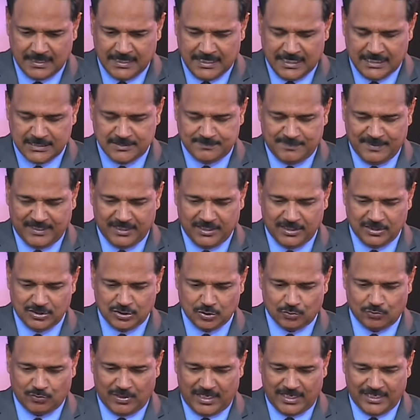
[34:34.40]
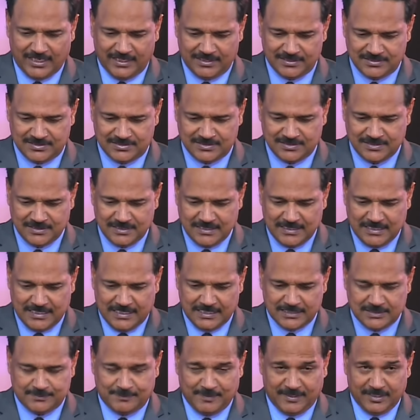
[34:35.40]
It's beginning to rise.
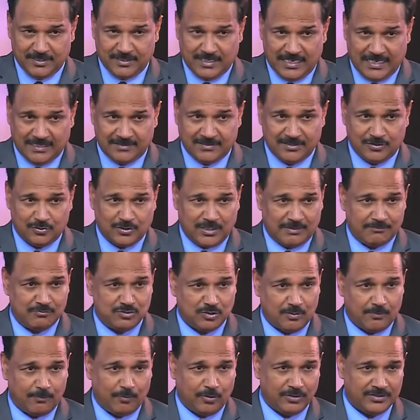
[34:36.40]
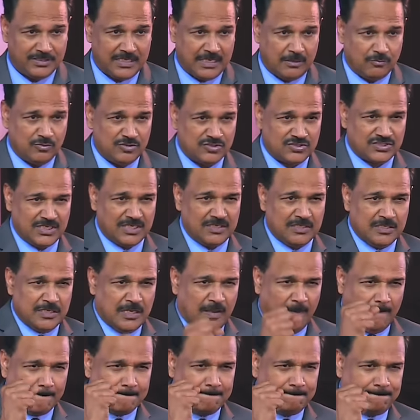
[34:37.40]
It's beginning, and it come to a point. Now you say,
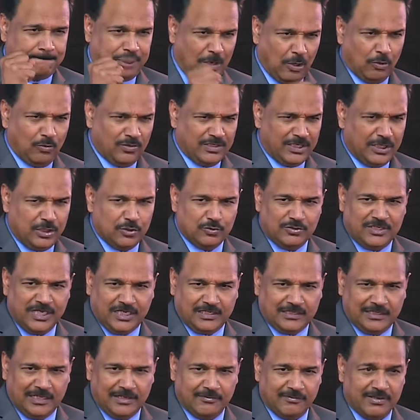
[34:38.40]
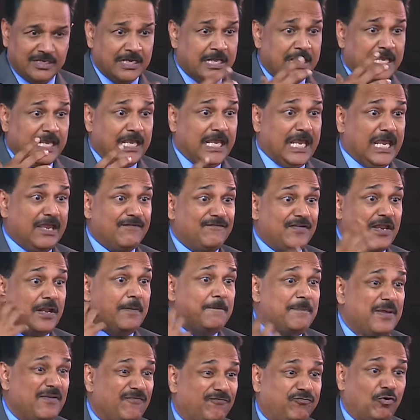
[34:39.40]
boldly you declare it.
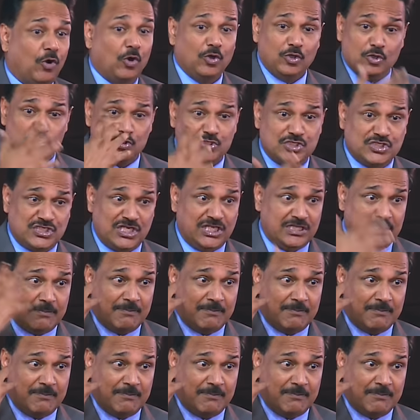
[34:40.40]
Even before you see the